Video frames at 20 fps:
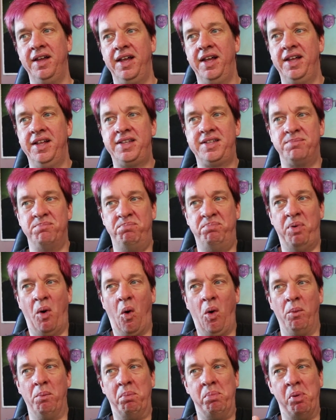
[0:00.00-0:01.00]
And it's
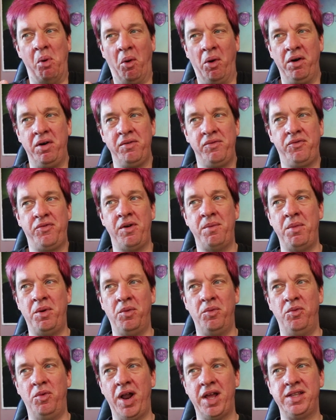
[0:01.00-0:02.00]
bo- born from a
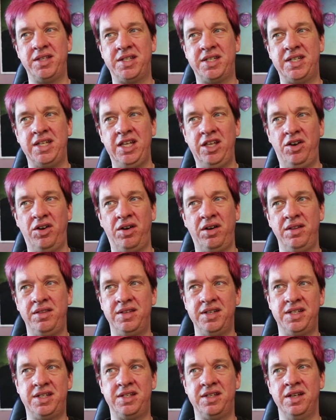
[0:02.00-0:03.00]
red cedar.
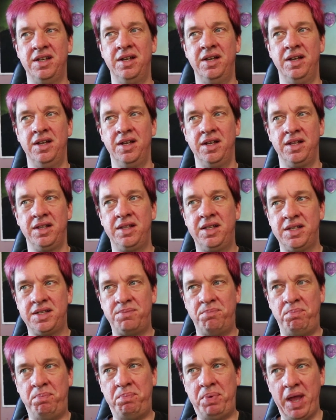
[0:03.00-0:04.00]
This
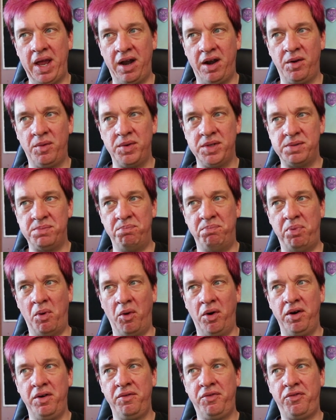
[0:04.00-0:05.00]
this bear was
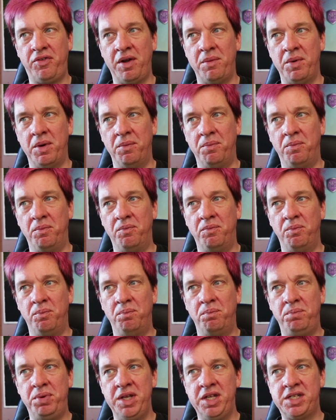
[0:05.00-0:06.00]
born from a
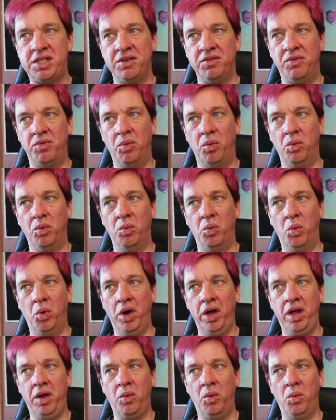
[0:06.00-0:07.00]
piece of
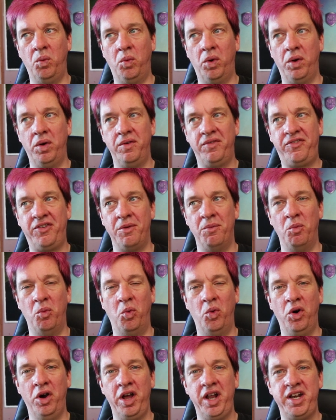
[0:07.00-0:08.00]
wood from
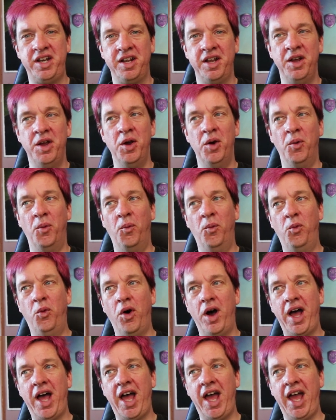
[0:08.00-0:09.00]
wood.
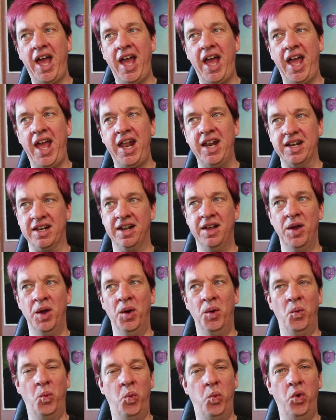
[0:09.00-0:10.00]
What?
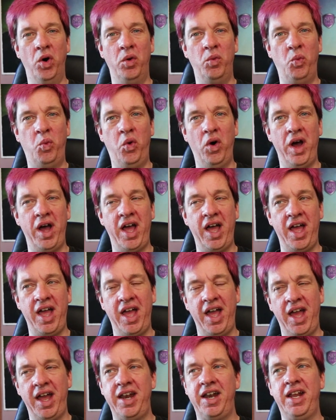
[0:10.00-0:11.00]
Wh-
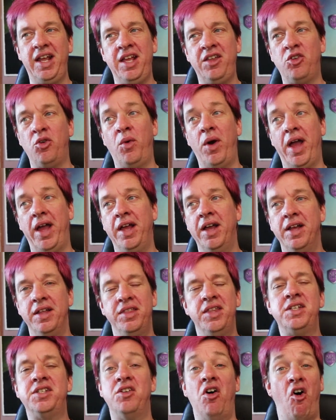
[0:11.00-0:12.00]
what? Either way,
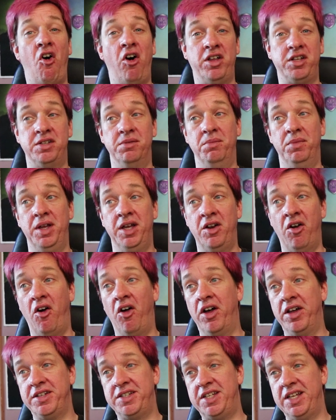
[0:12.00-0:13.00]
this is awesome. In all
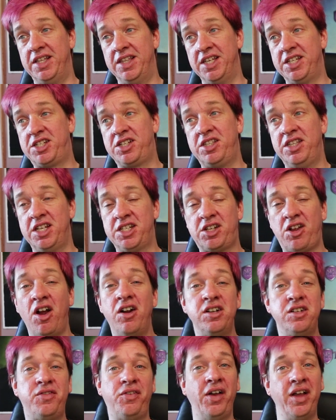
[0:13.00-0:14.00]
honesty, this this
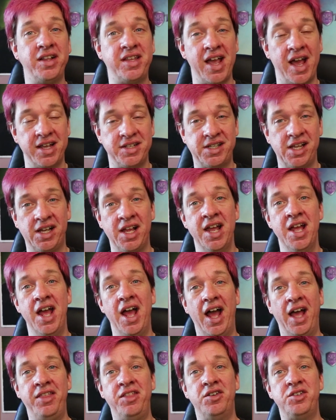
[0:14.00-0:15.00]
card is fantastic.
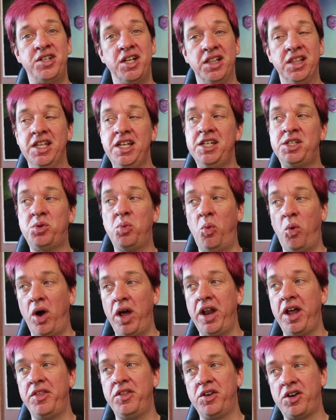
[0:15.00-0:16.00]
And there's at least
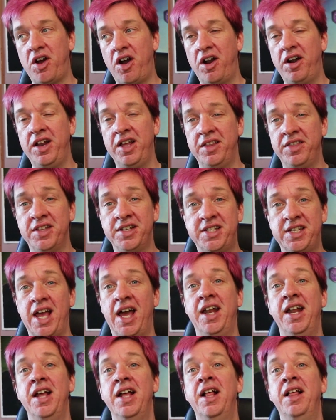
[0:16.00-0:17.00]
one other card in the
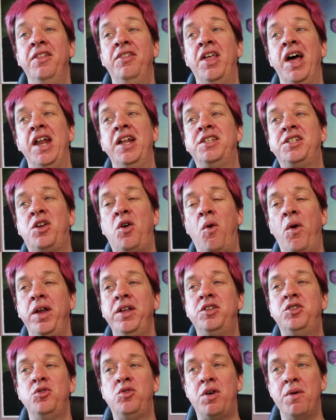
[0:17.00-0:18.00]
set that it's
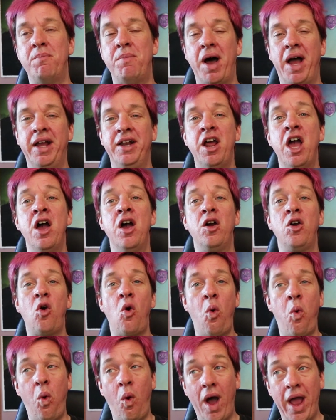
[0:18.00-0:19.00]
going to combine
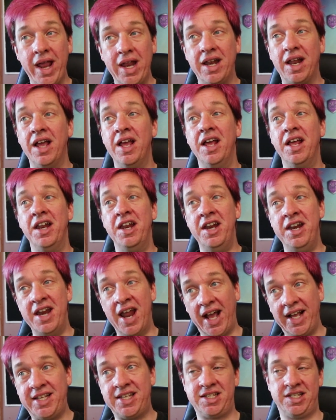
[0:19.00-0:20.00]
quite
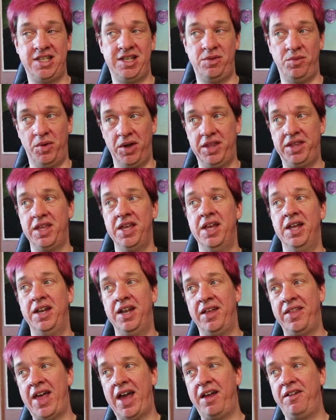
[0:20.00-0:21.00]
nicely with.
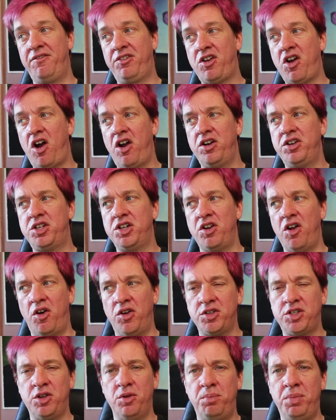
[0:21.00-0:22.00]
Now, that card should
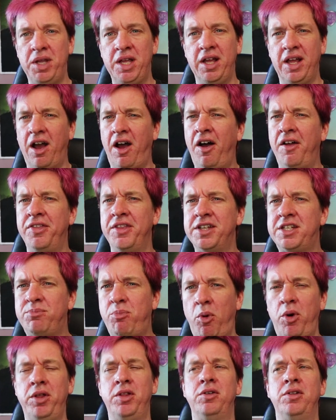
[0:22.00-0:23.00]
also be on the
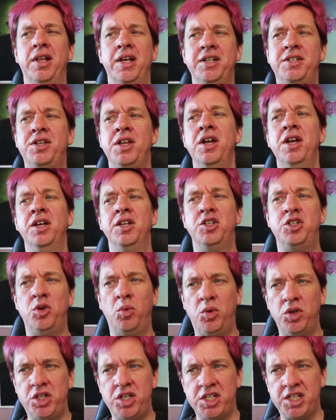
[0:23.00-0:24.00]
spoiler list, so
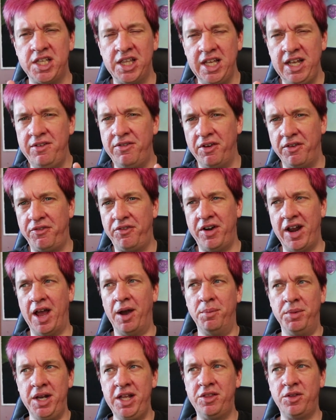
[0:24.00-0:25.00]
we'll just leave it for
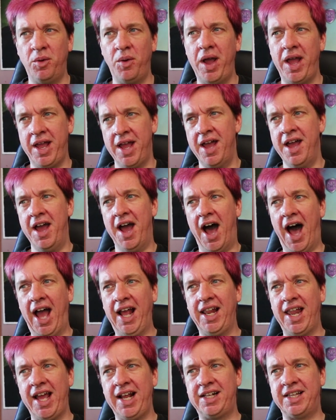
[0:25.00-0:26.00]
now. But either way,
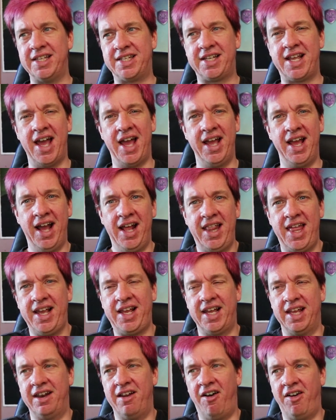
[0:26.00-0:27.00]
I like this guy. I
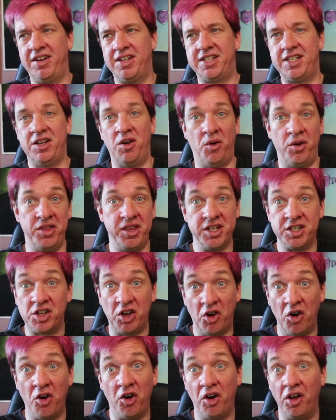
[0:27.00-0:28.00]
like it, honestly, or this
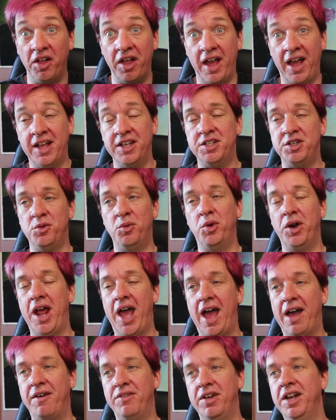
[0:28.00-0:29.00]
girl, as you would
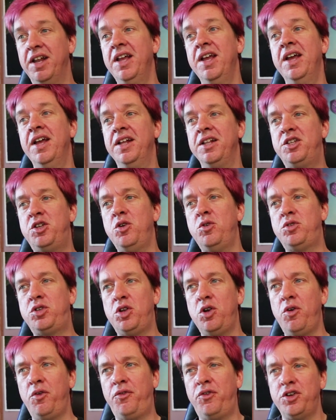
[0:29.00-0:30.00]
have it. 2
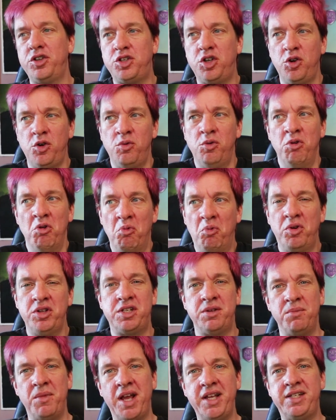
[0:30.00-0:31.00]
2 for 2 with
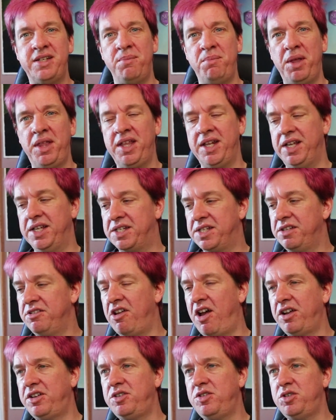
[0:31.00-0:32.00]
some nice abilities.
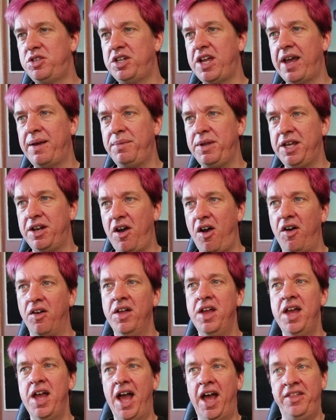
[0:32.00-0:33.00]
Not too shabby at
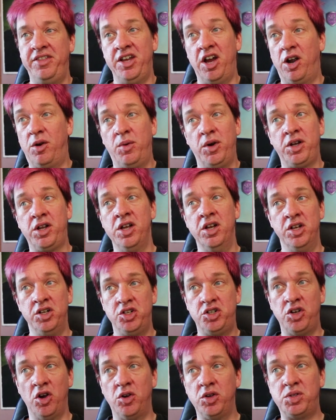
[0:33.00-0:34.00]
all. And the artwork
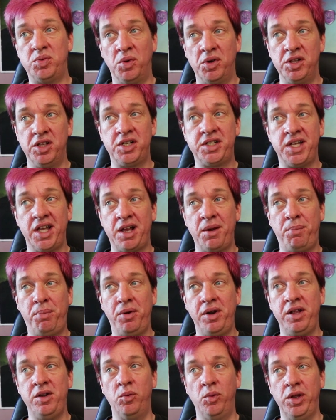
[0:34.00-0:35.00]
shows what looks like a
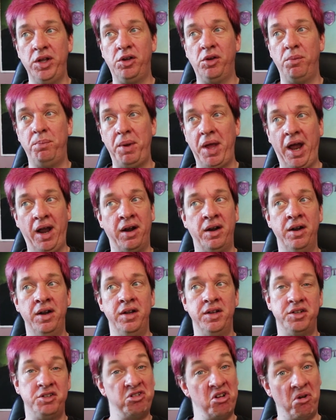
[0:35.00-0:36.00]
pretty regal bear.
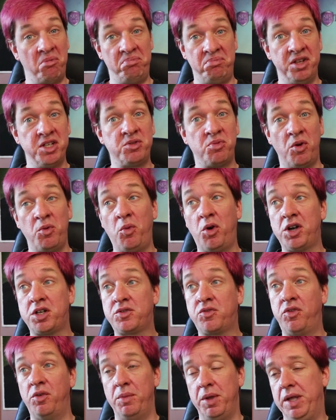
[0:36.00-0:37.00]
So this one
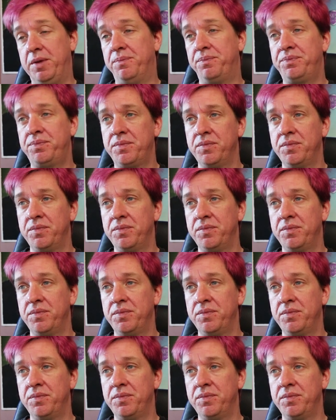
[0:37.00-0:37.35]
works for me.